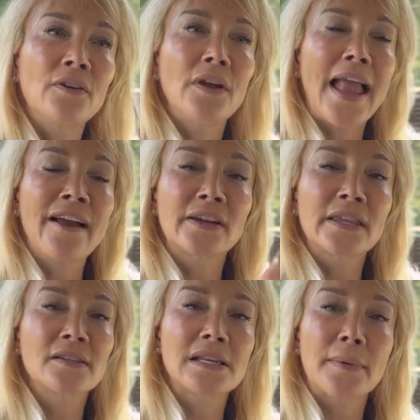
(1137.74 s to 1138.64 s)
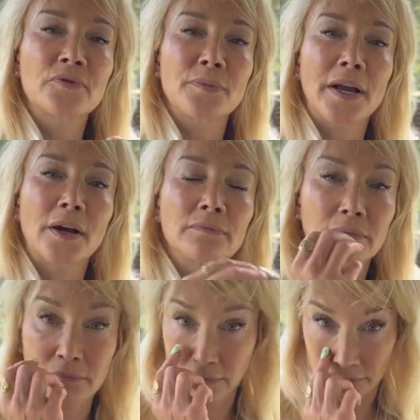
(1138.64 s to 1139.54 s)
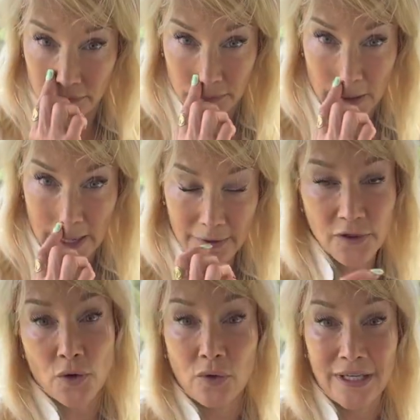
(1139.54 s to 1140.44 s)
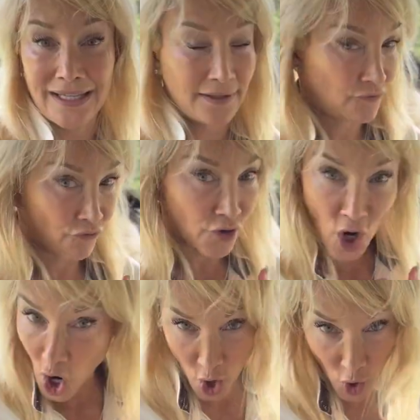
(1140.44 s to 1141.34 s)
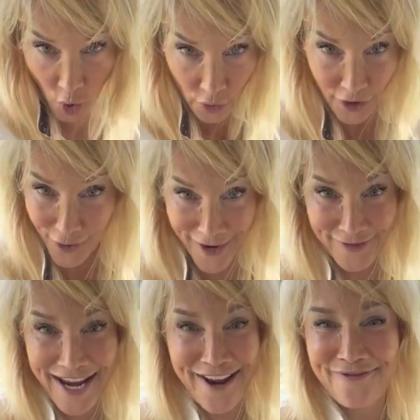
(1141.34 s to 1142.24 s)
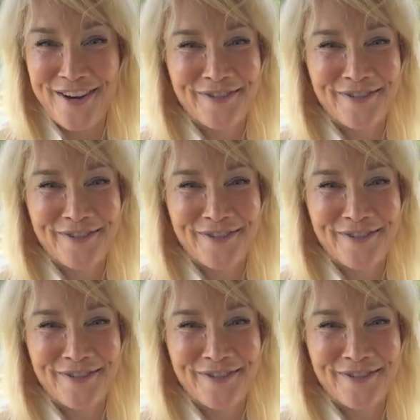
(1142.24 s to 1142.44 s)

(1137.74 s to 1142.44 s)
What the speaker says: everything stems from there. Okay, so no, you don't have to hand feed